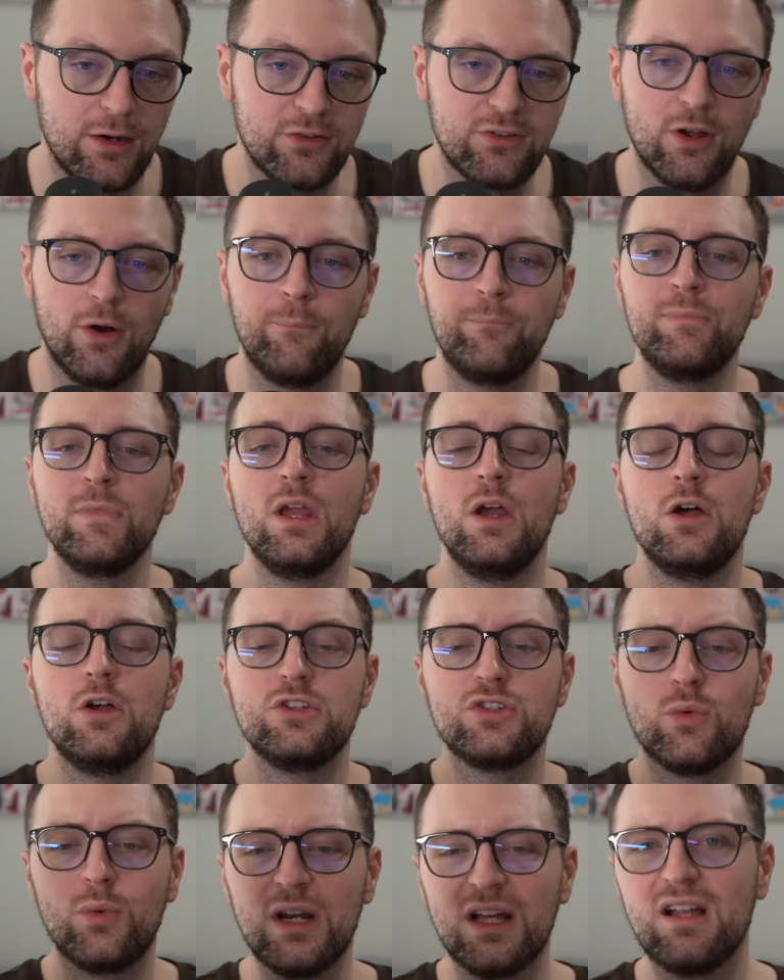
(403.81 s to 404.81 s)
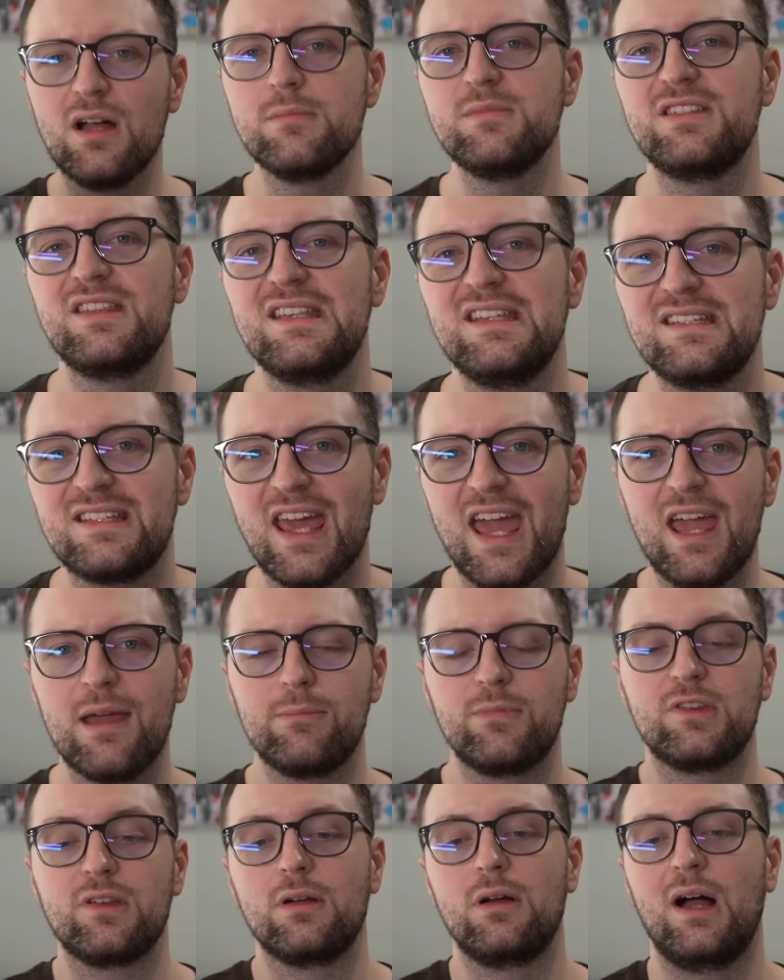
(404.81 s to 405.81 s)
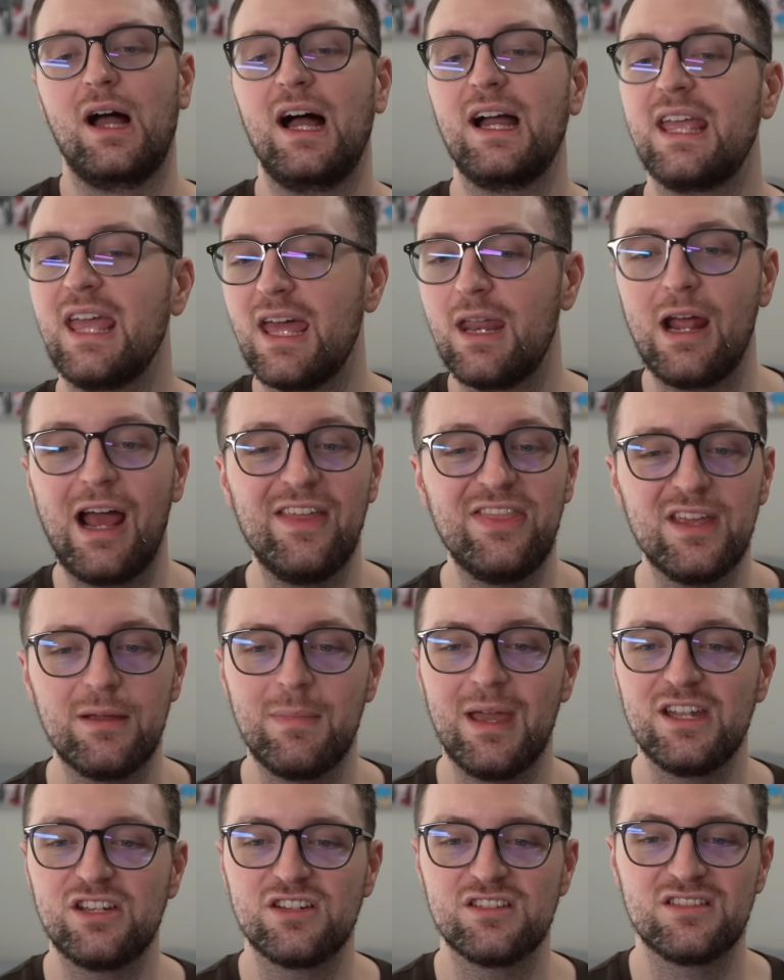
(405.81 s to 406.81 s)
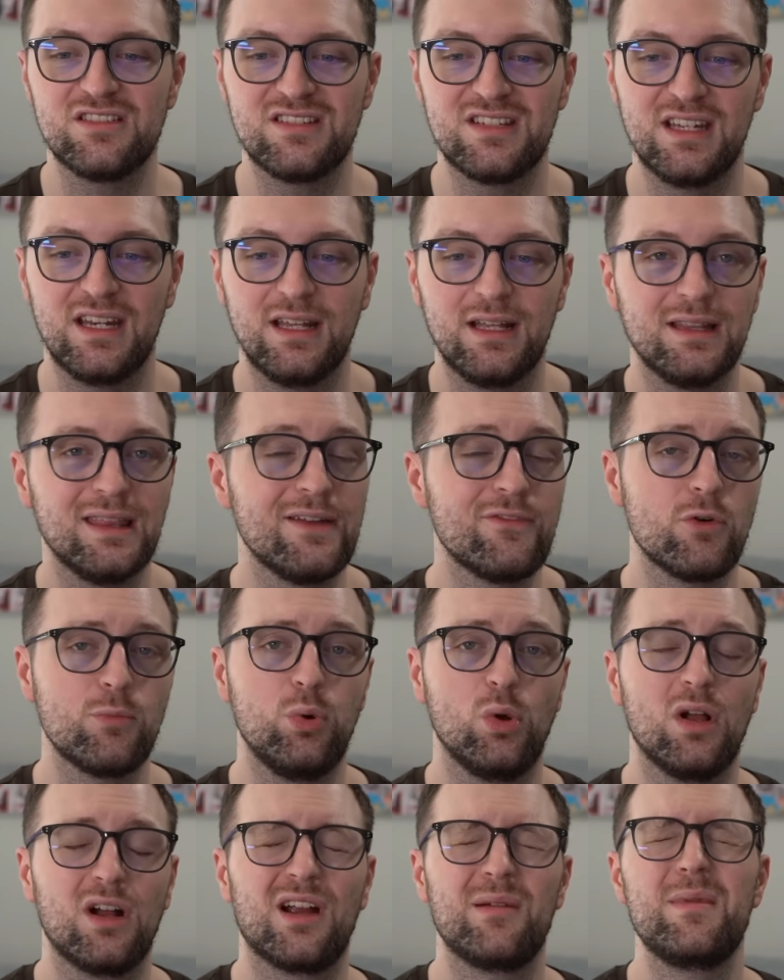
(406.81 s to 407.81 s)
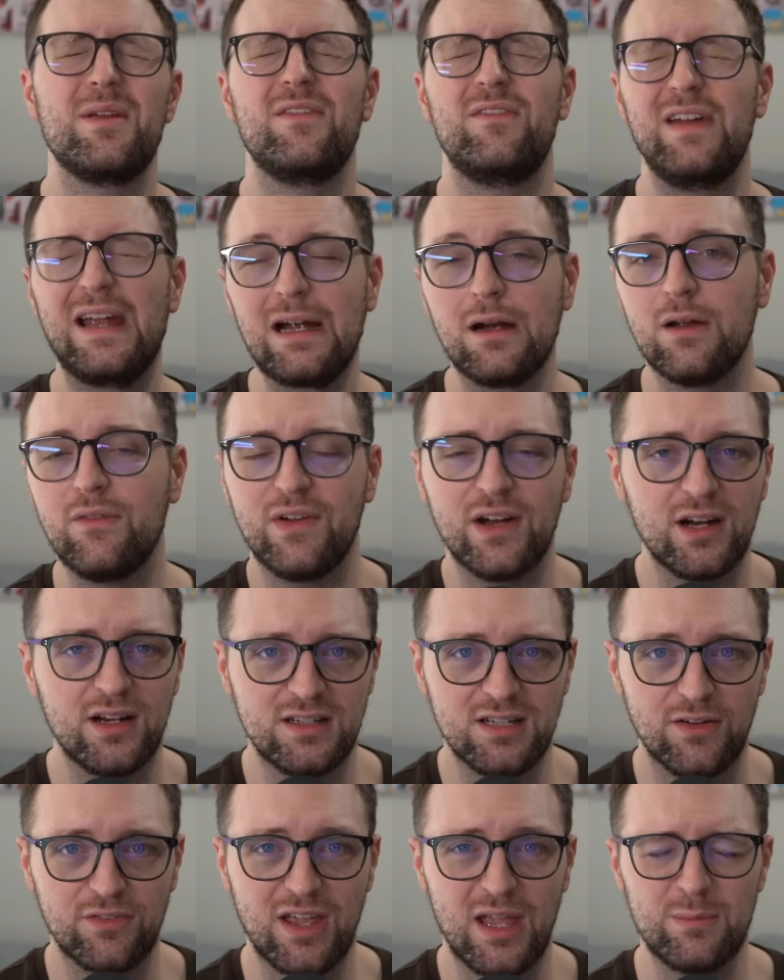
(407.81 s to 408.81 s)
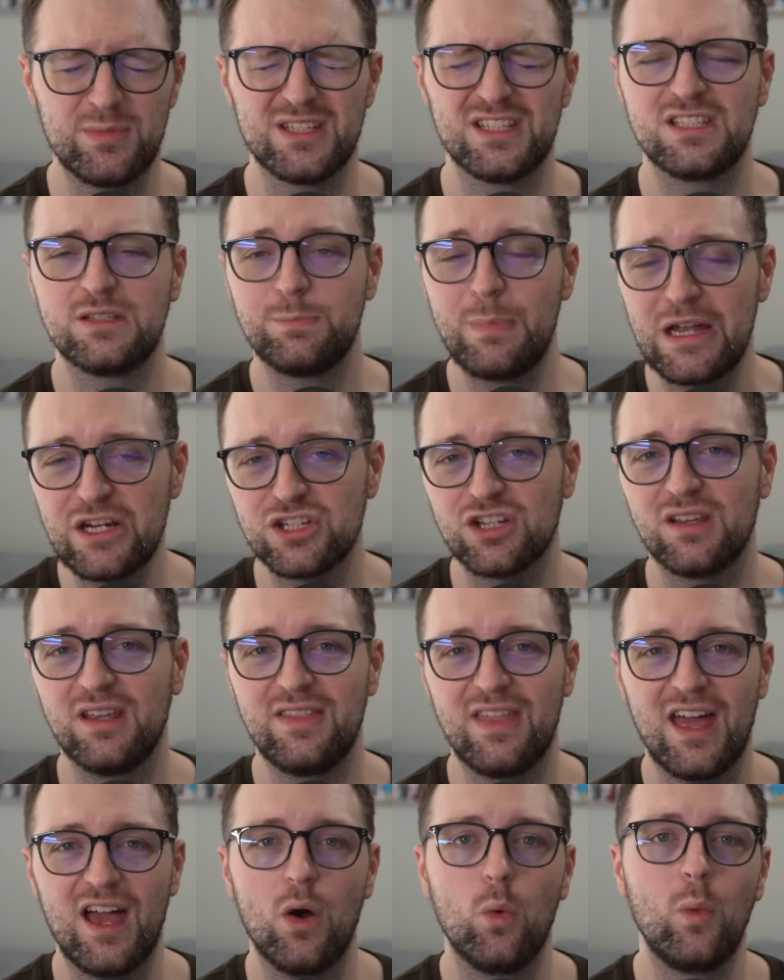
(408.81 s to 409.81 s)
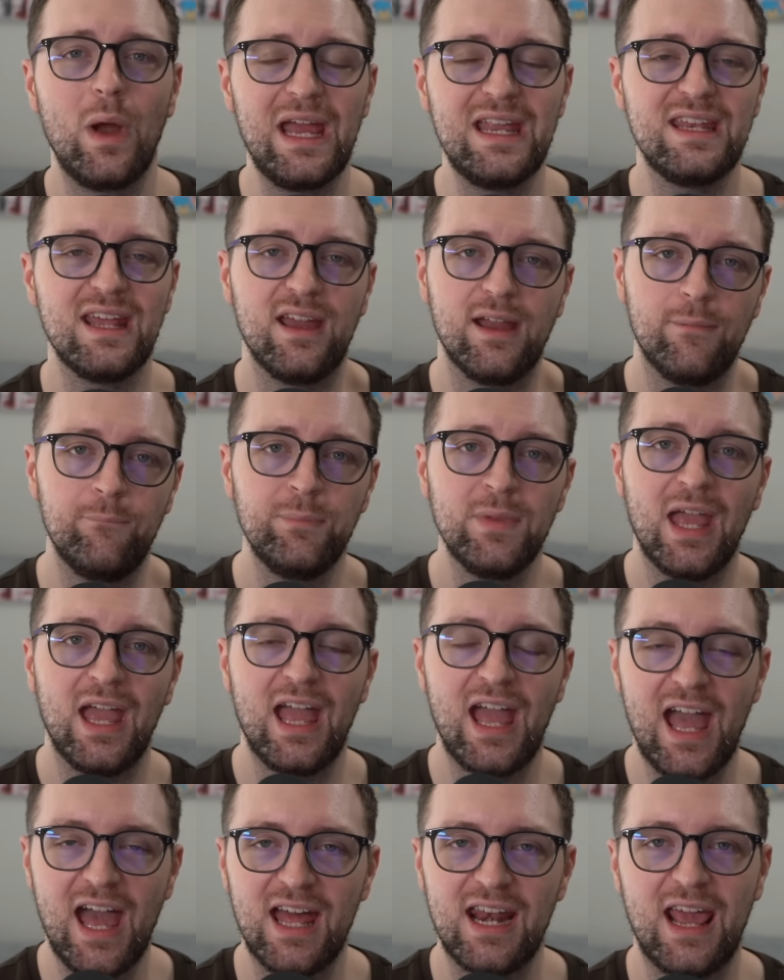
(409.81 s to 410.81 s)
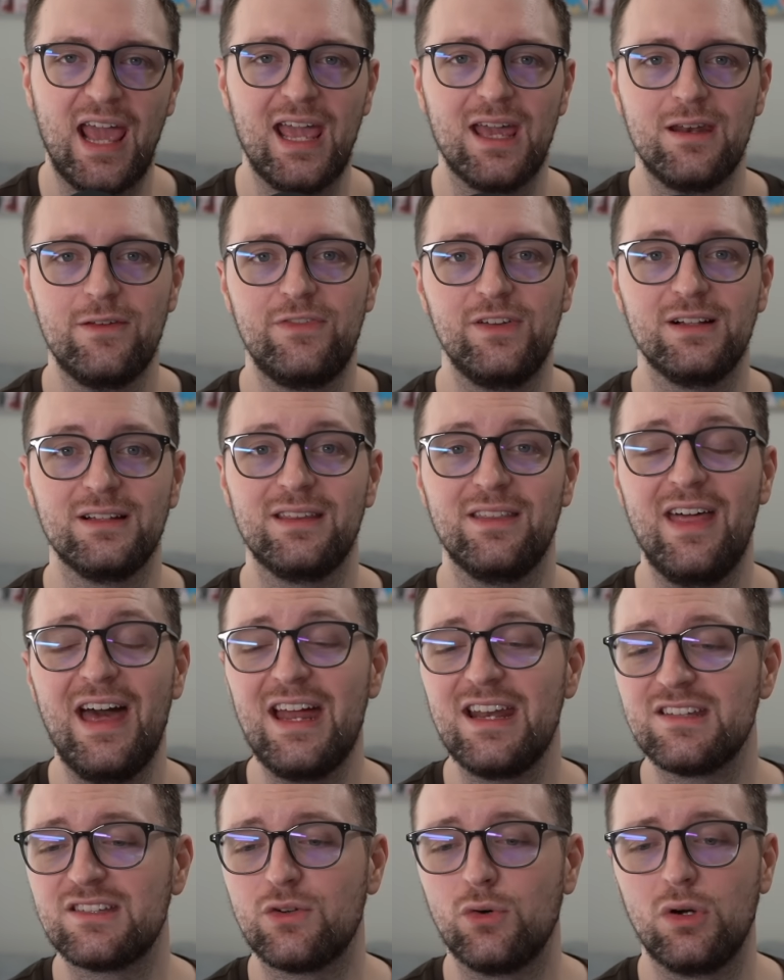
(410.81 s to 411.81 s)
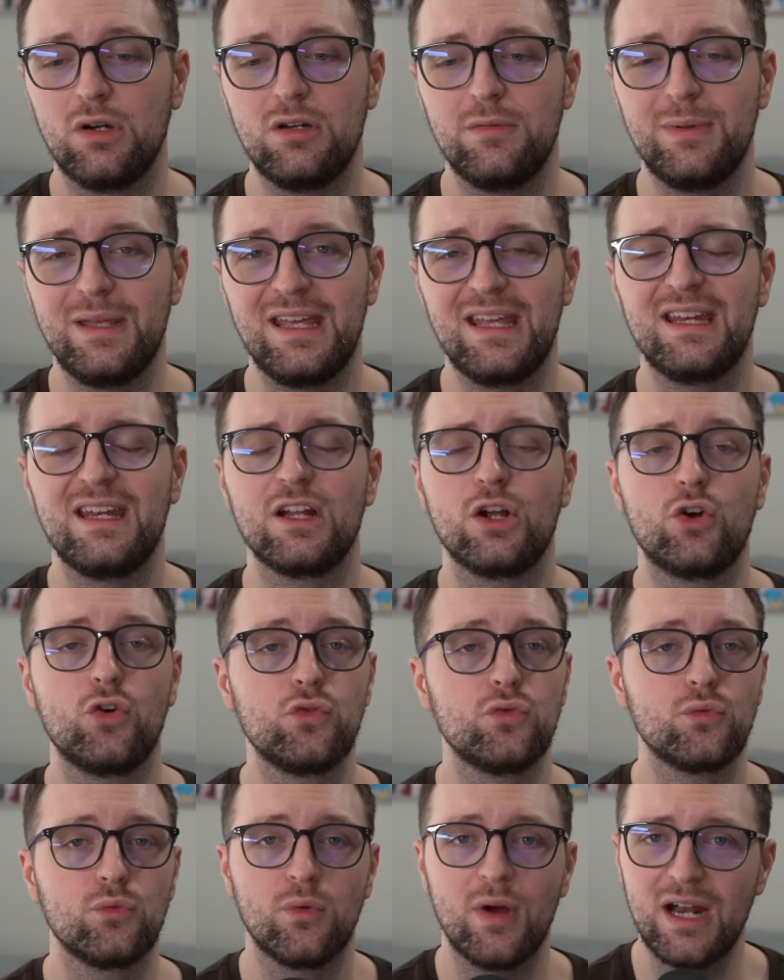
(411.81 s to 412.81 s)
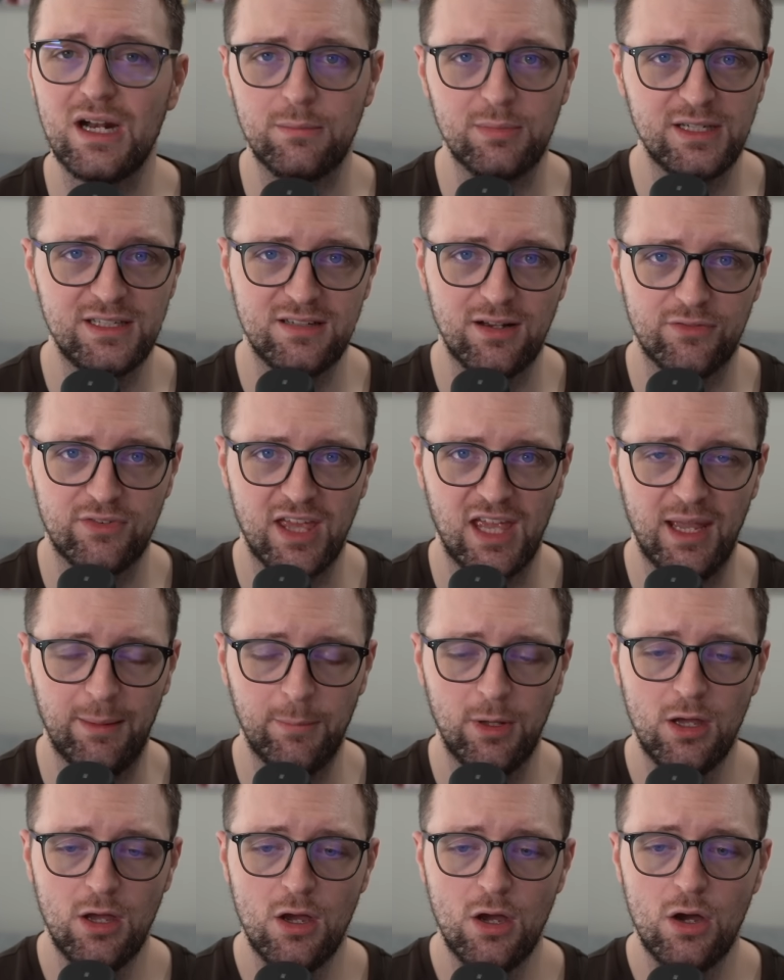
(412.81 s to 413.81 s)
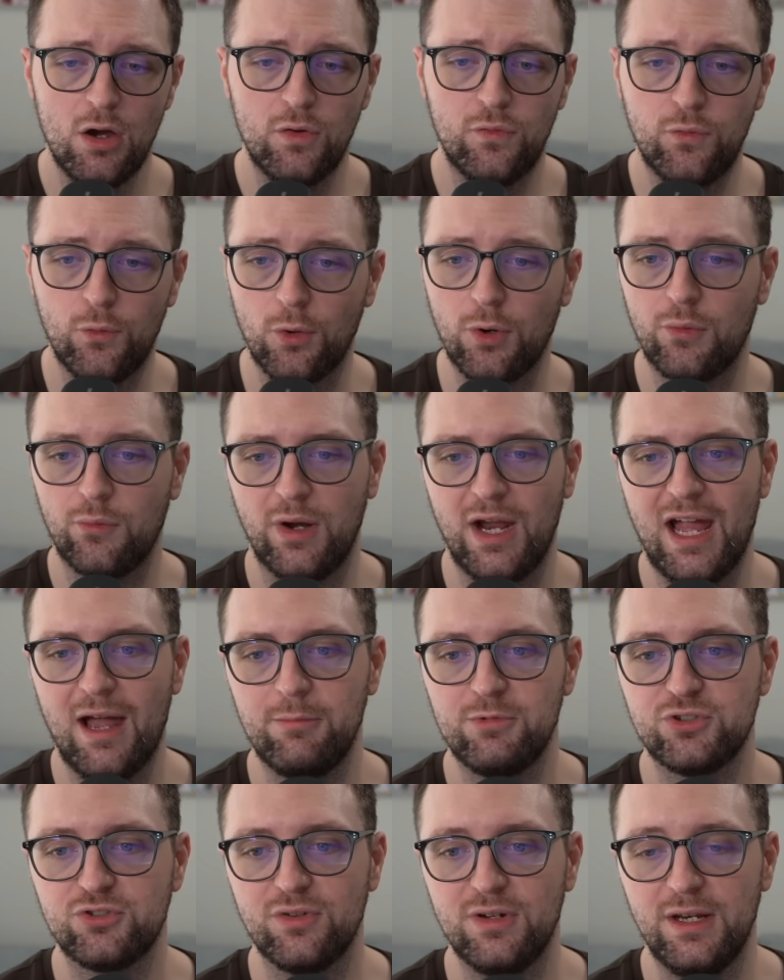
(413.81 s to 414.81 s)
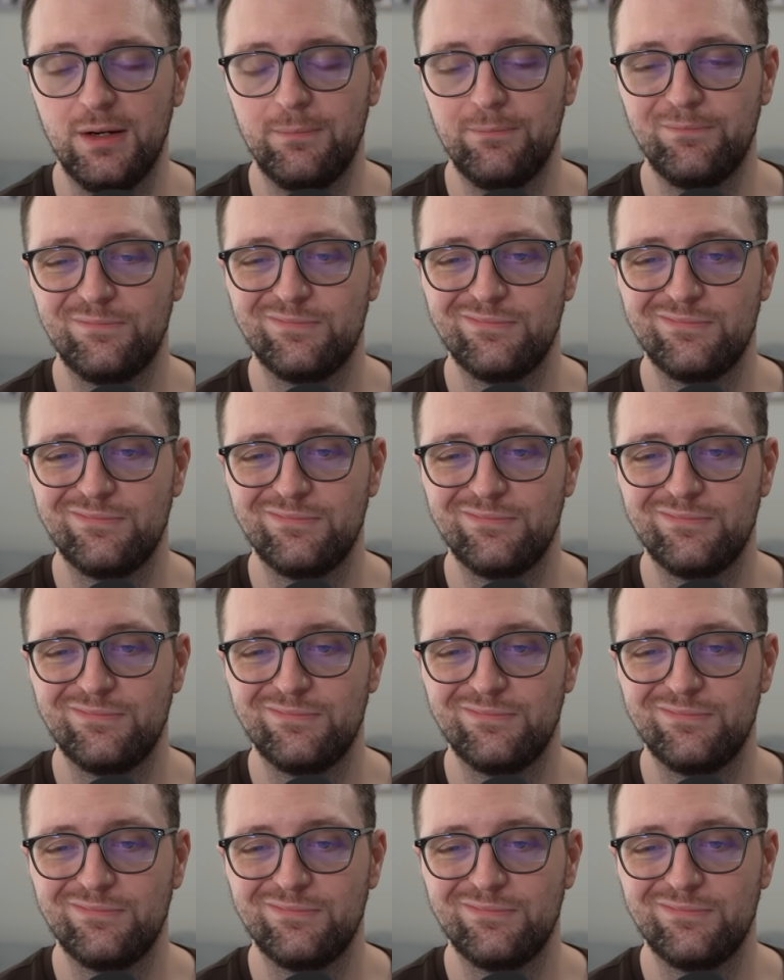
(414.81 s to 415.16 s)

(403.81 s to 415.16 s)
So when it comes to these games, again, I think Manchester City and Liverpool are going to be very, very tough games, especially that away day at Anfield. That is going to be an incredibly tough game for Real Madrid.